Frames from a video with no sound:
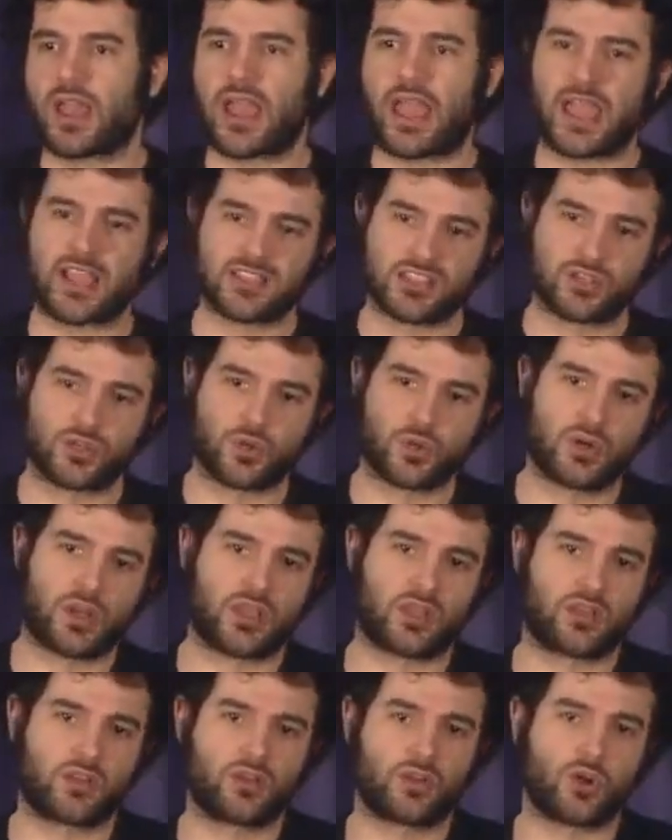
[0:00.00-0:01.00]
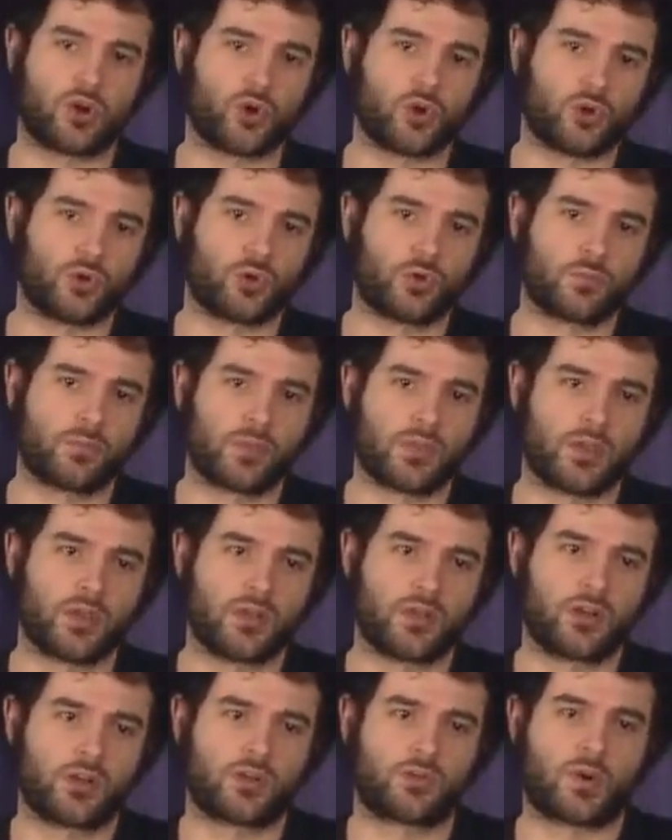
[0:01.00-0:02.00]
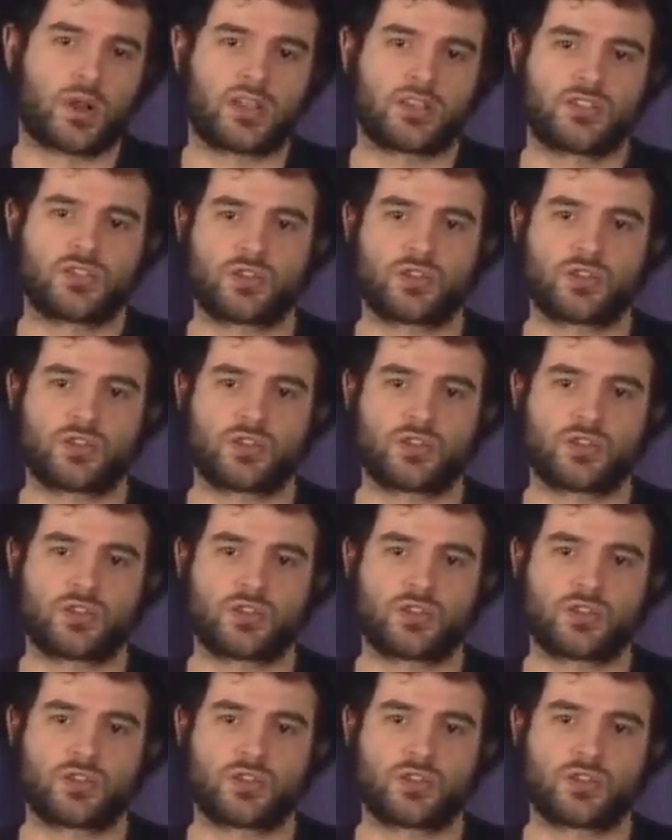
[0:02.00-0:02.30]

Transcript: executing code, right?